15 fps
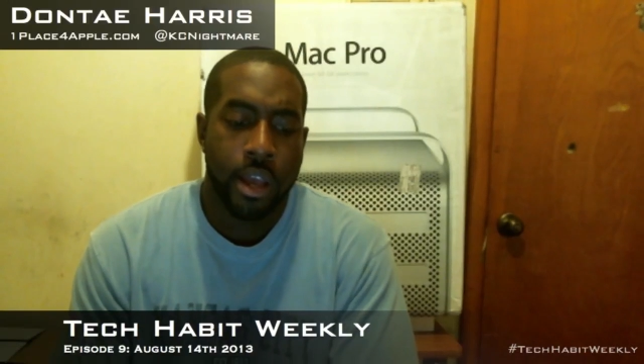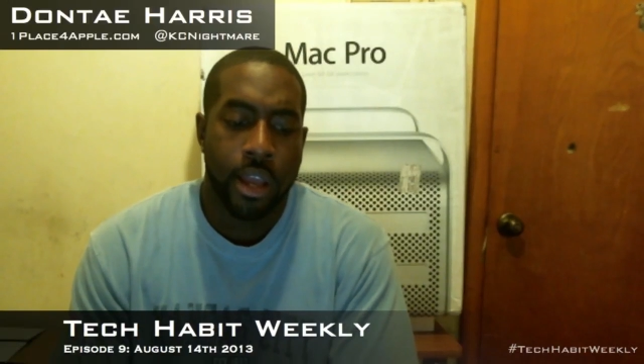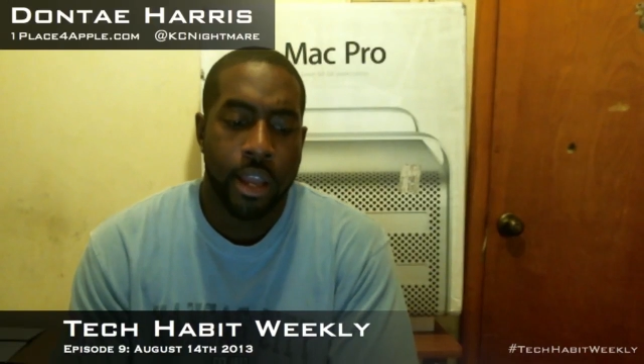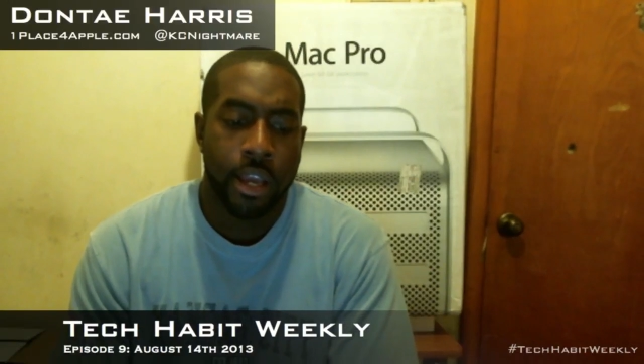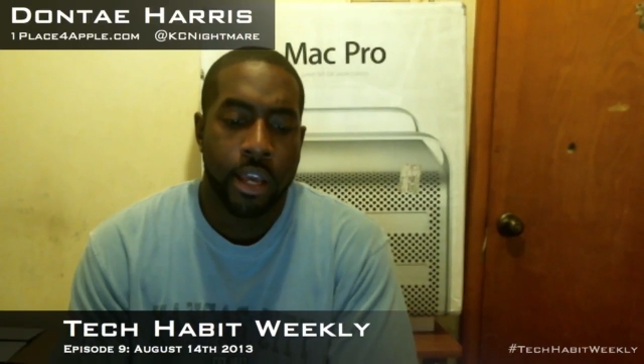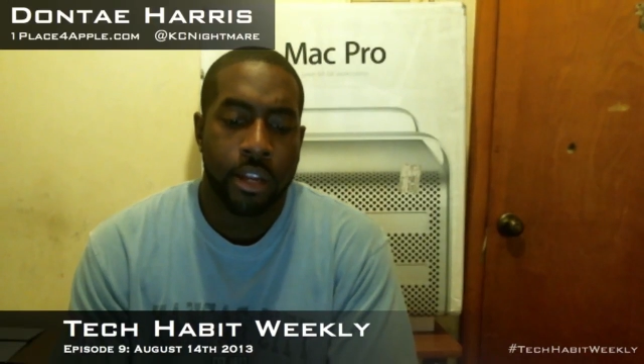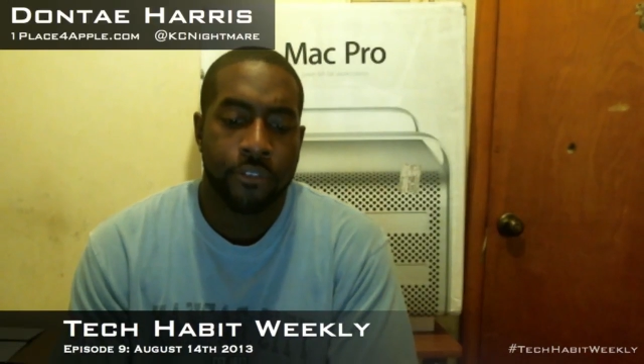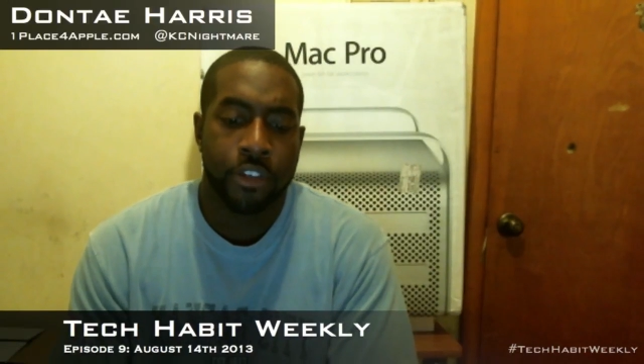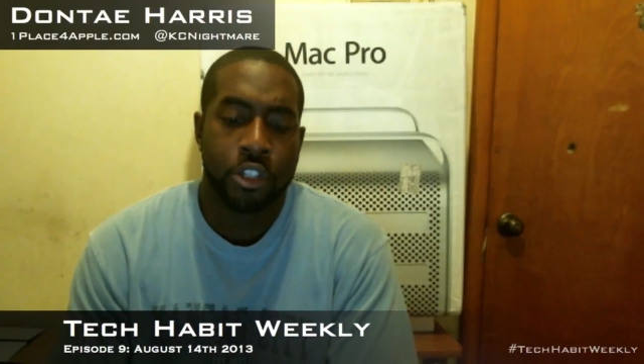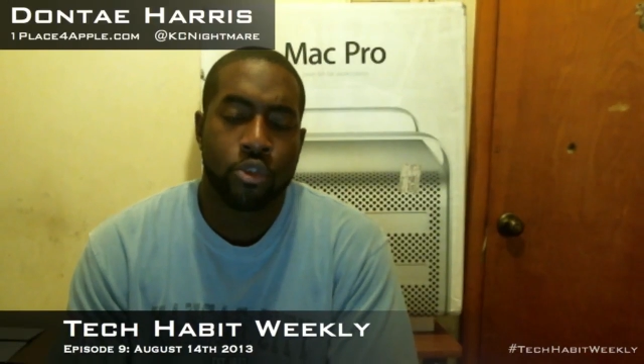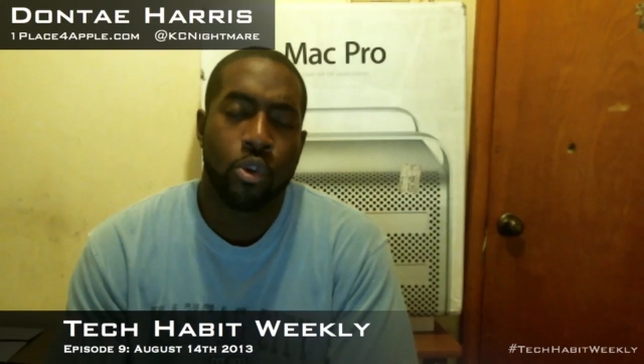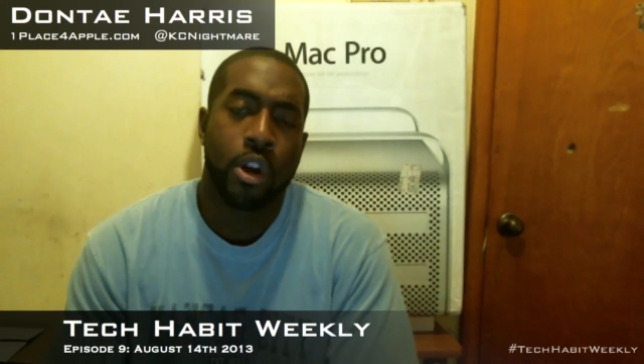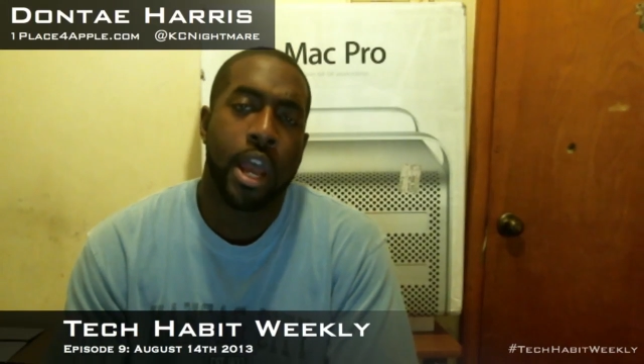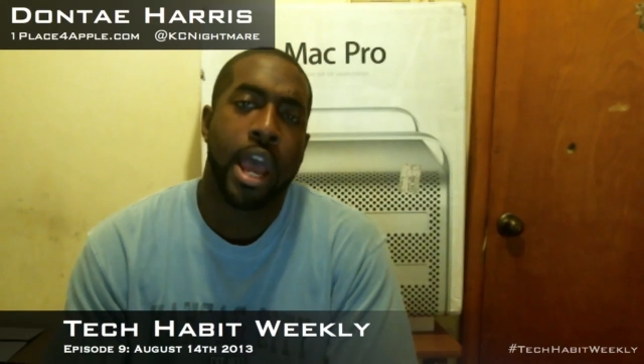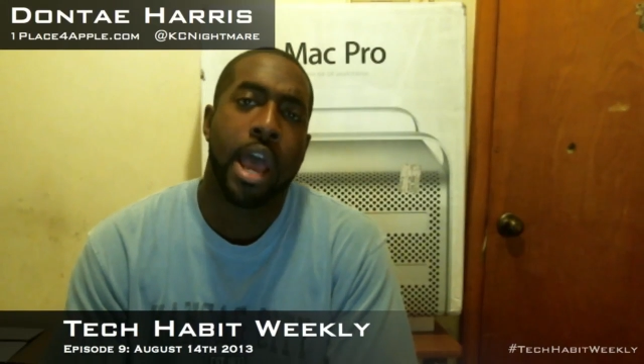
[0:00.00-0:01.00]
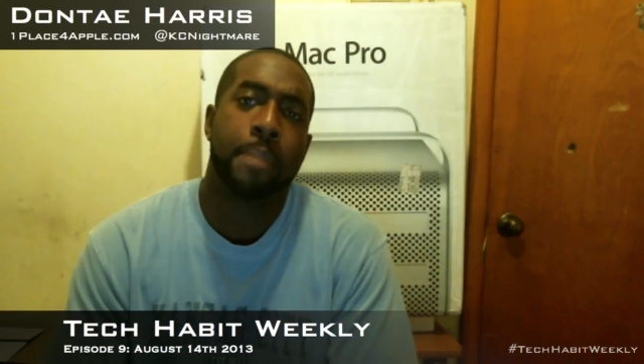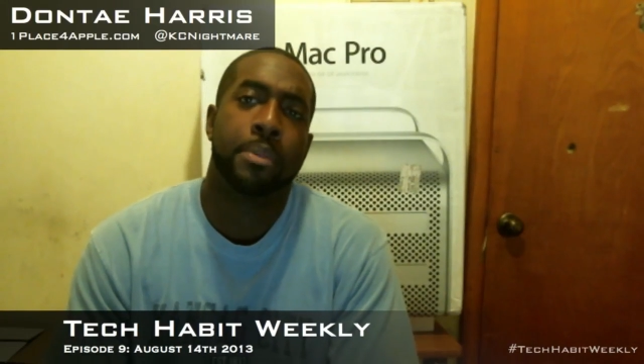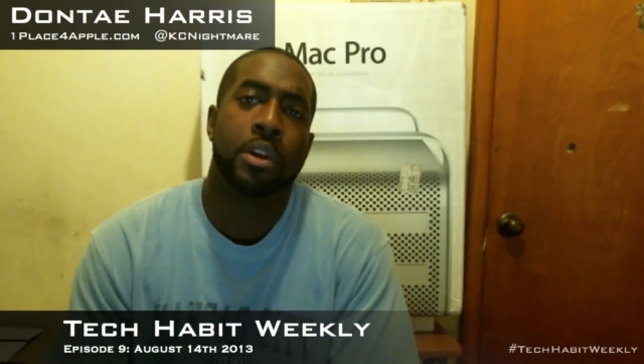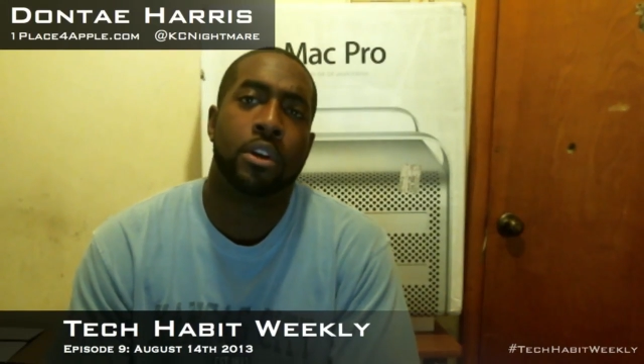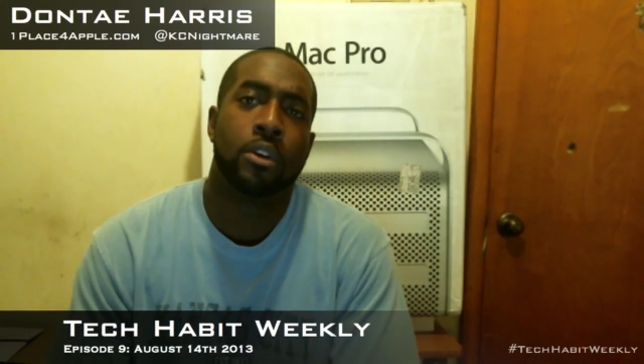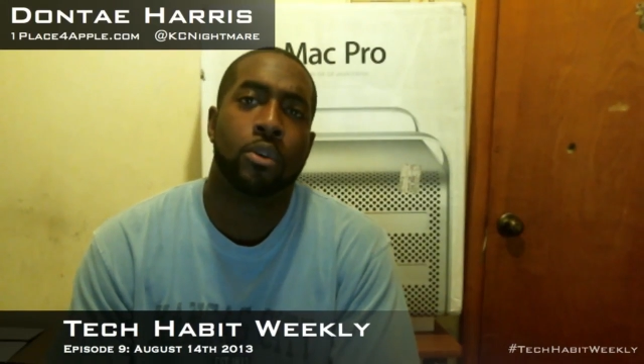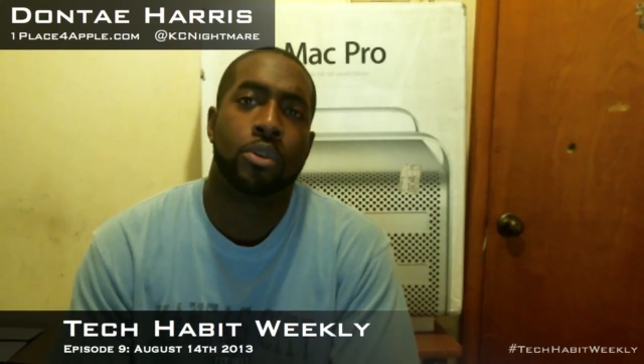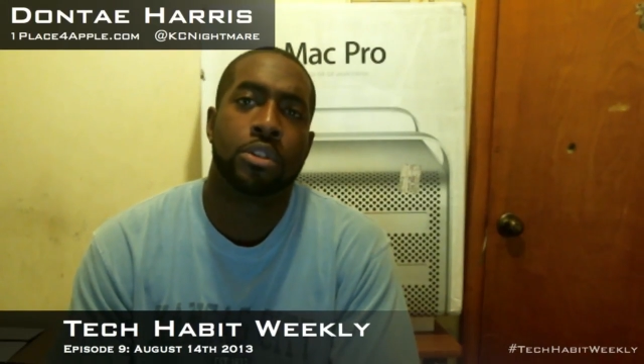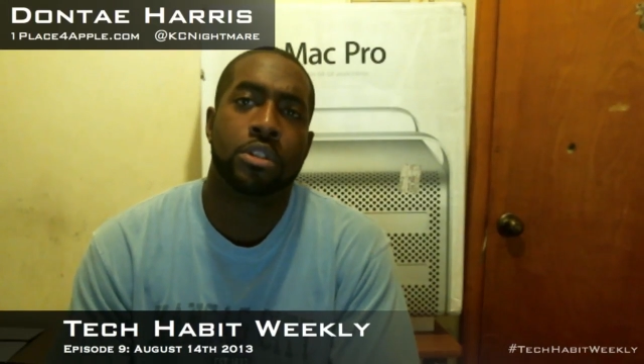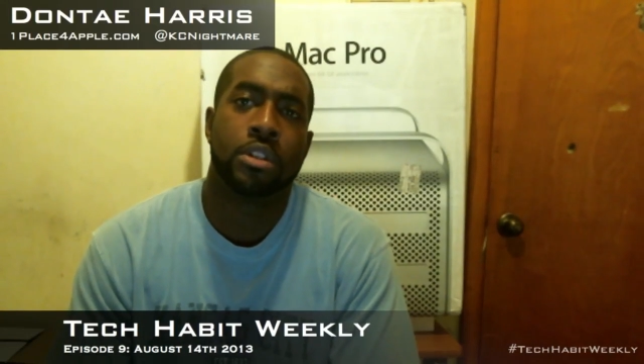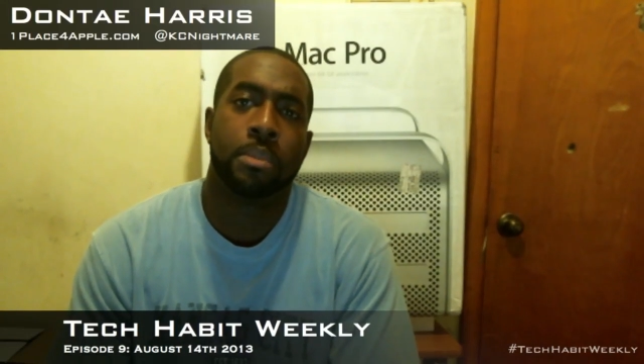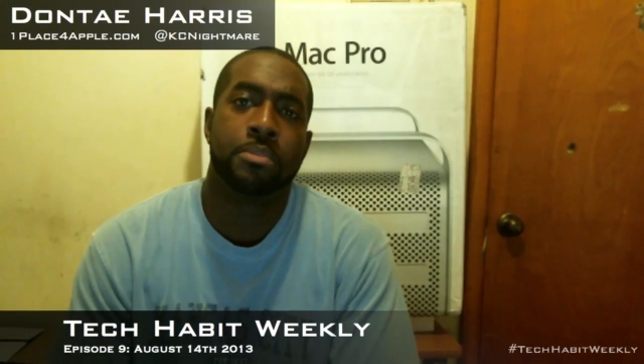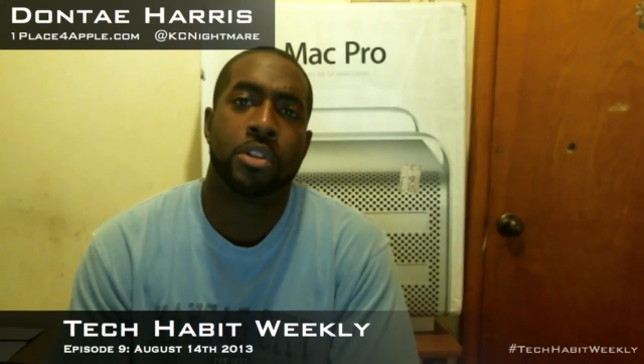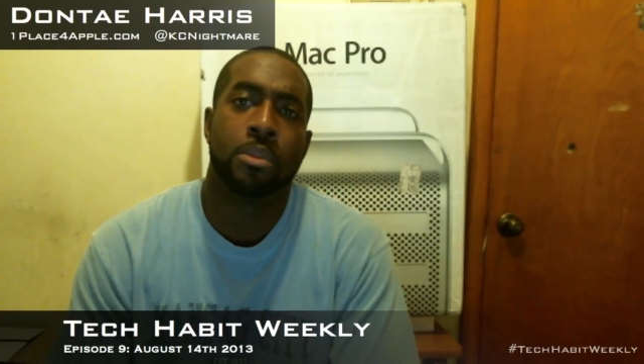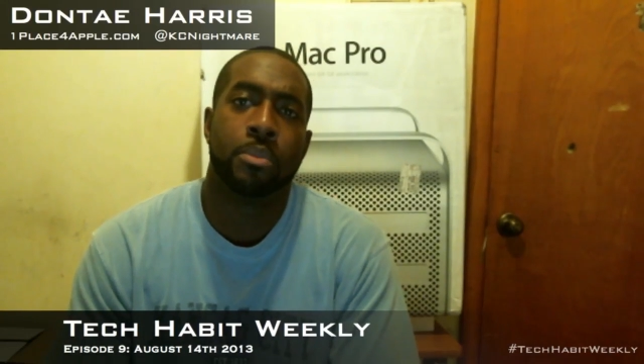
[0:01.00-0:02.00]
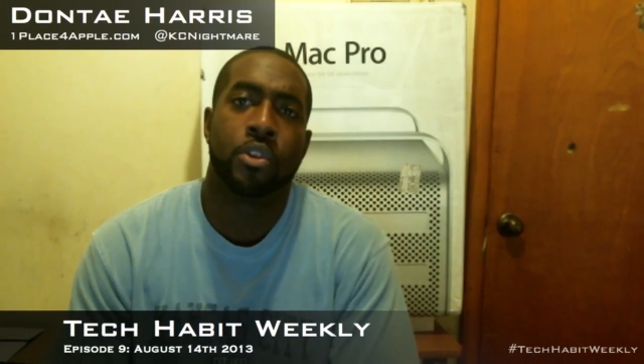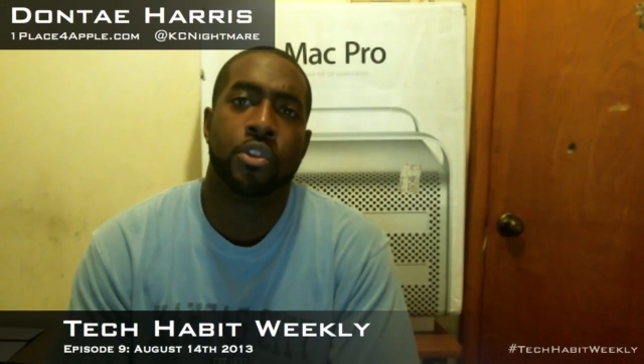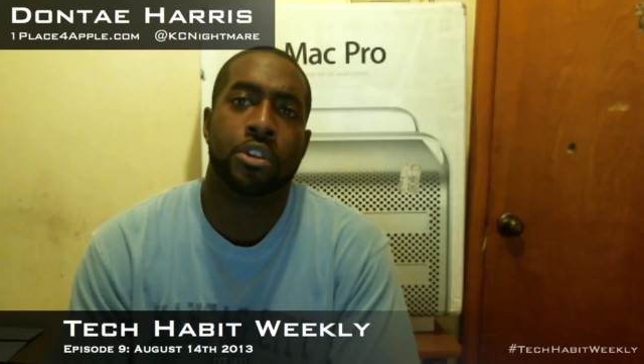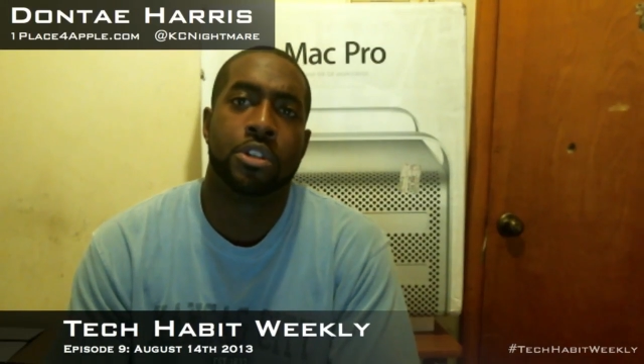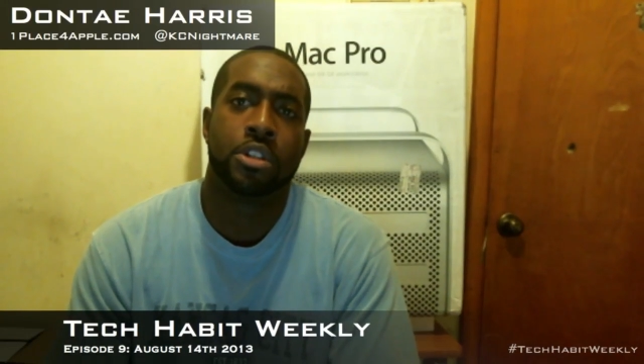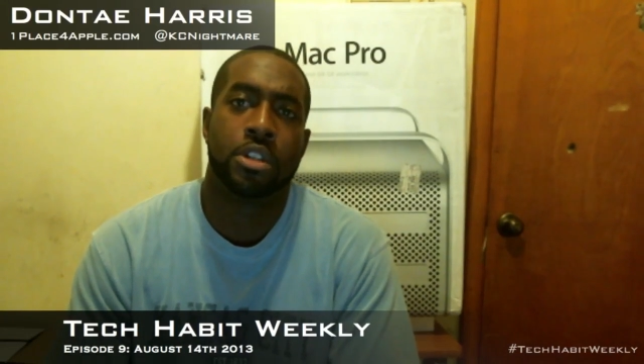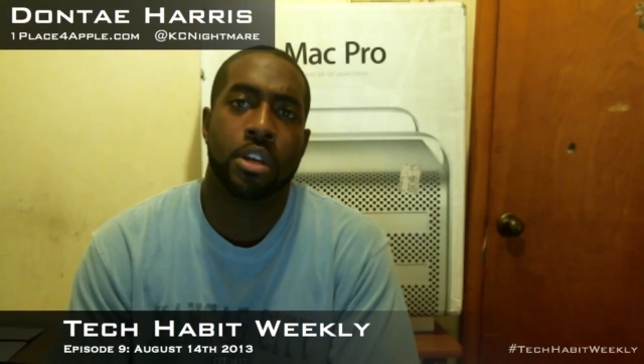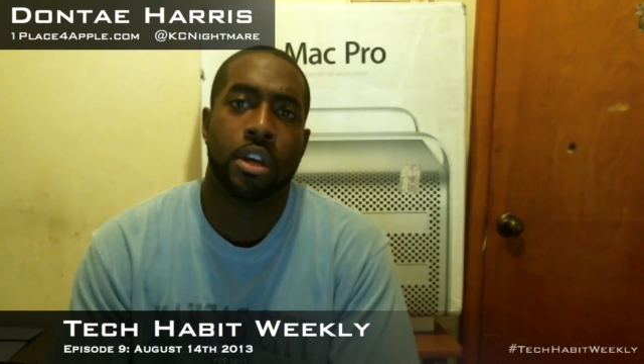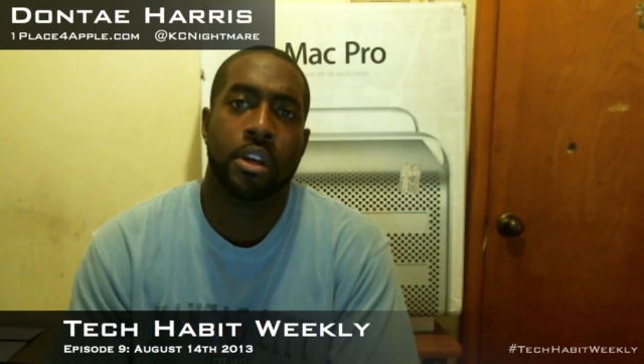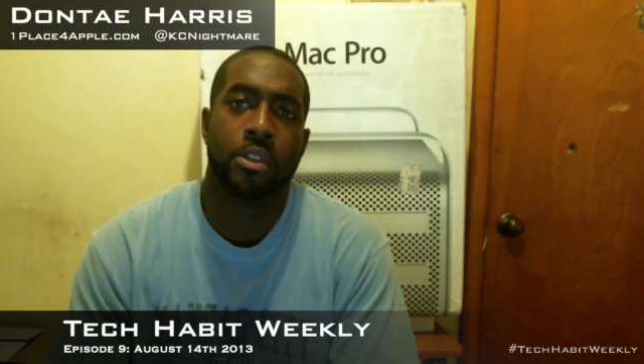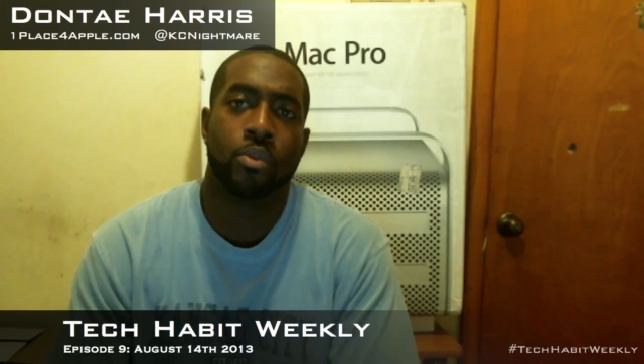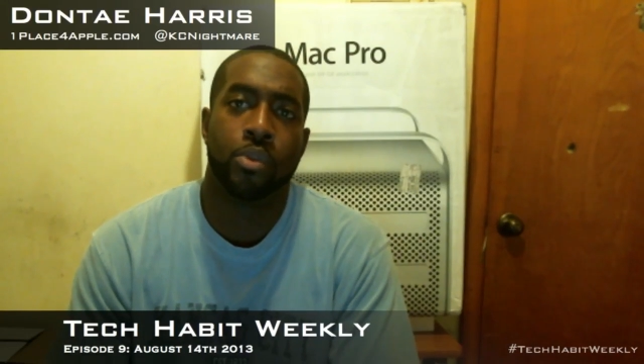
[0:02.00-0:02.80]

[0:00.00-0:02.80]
and if it's going to happen here on September the 10th,